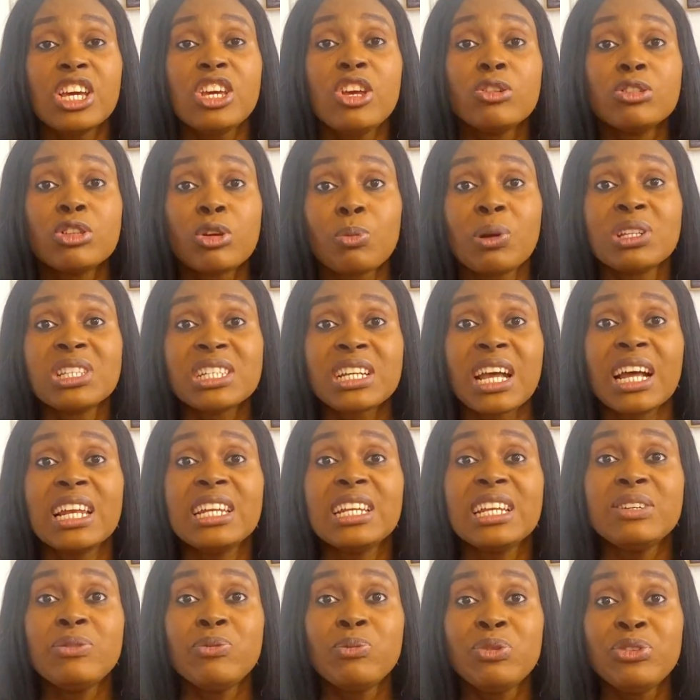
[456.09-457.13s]
it
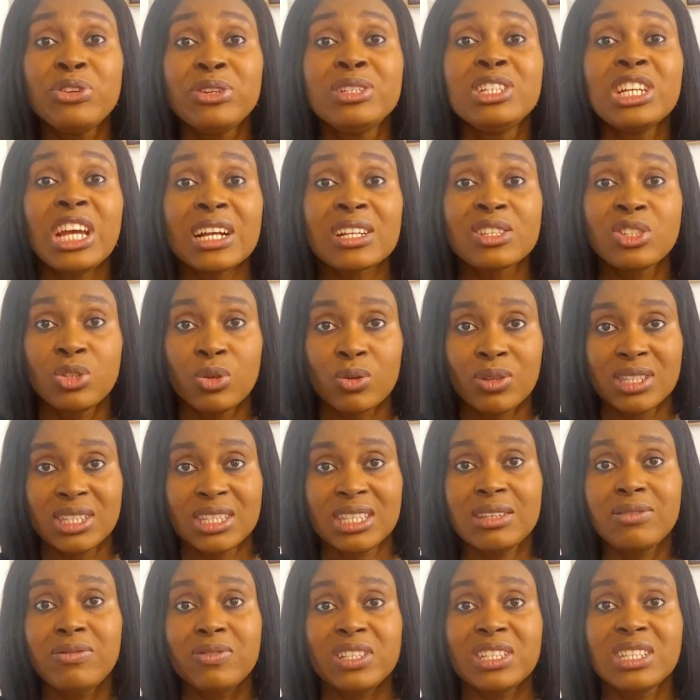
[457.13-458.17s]
automatically rejects your
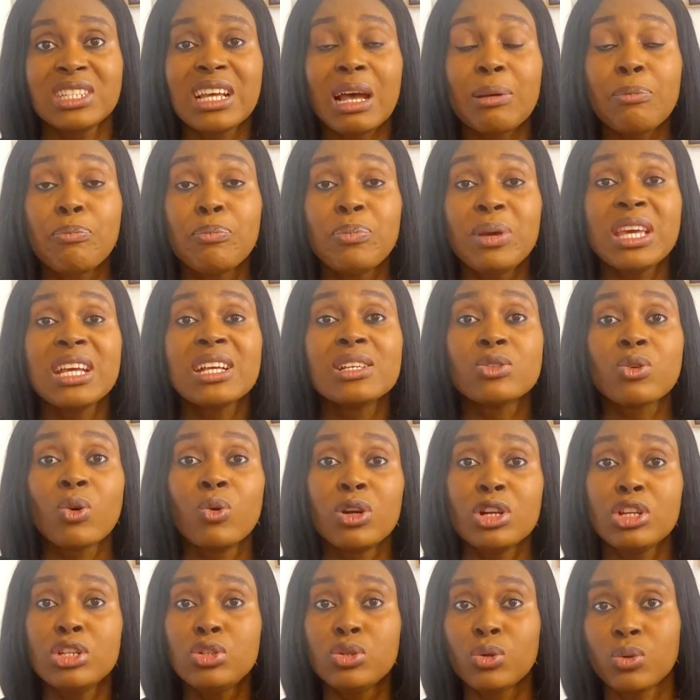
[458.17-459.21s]
CVs and picks
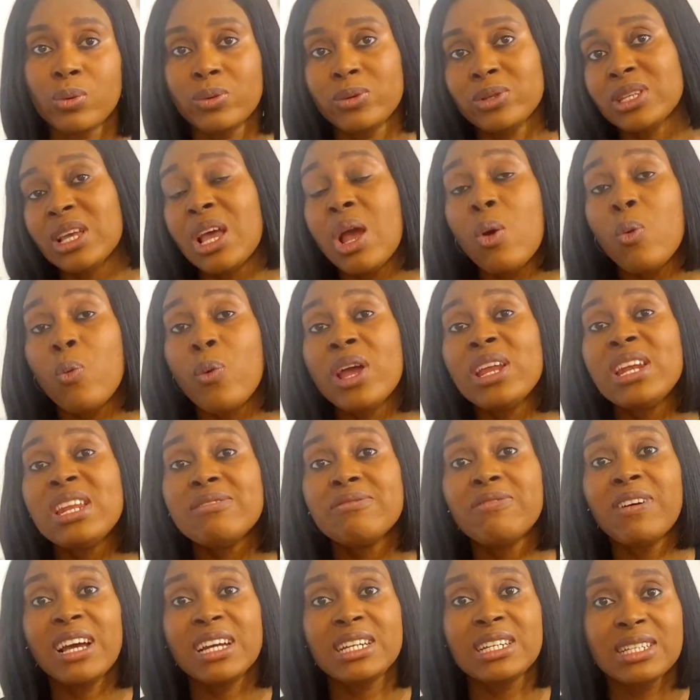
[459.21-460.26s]
only those where
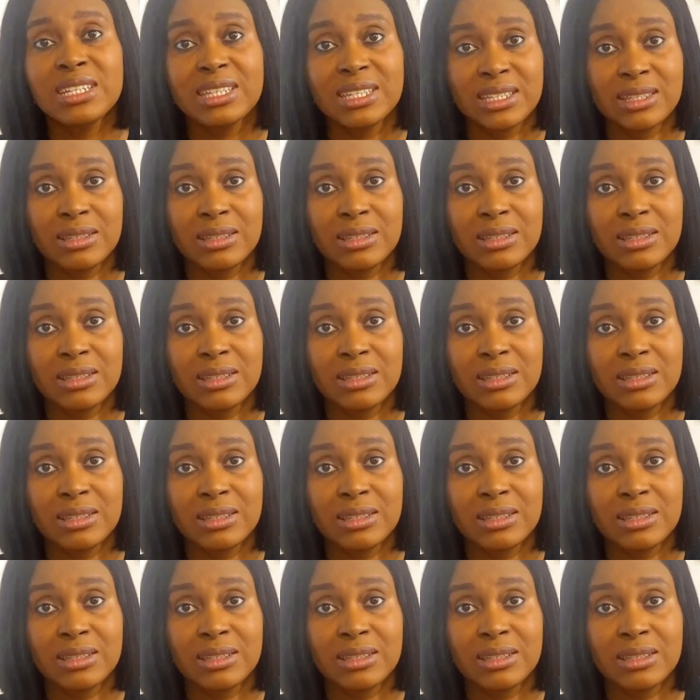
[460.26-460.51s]
they find the